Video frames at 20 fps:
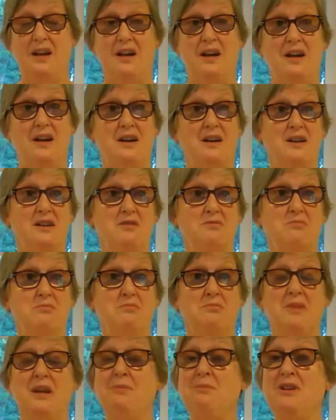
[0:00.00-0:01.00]

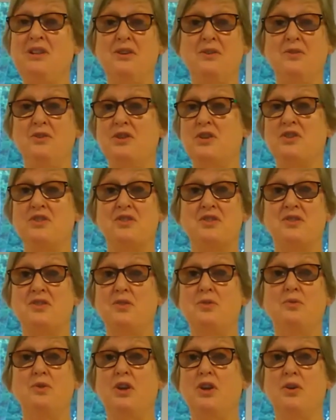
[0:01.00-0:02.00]
Maybe they're just
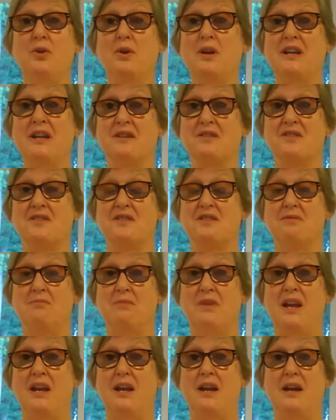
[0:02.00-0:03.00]
too curious.
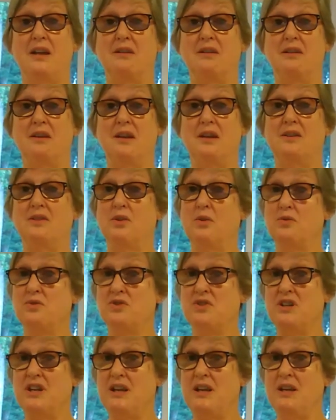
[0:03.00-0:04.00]
And in
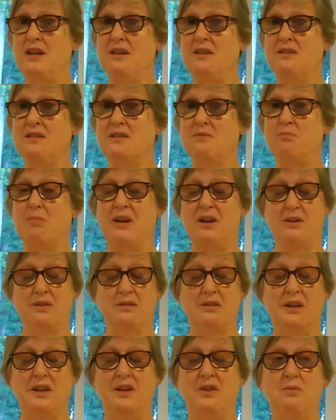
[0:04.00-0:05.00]
those days,
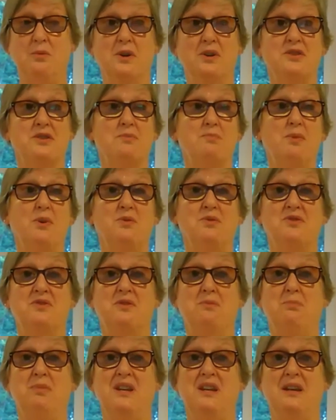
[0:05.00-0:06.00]
apparently you weren't supposed
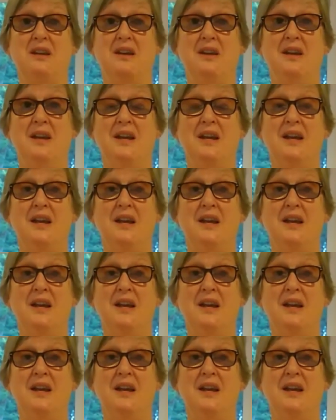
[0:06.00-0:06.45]
to be.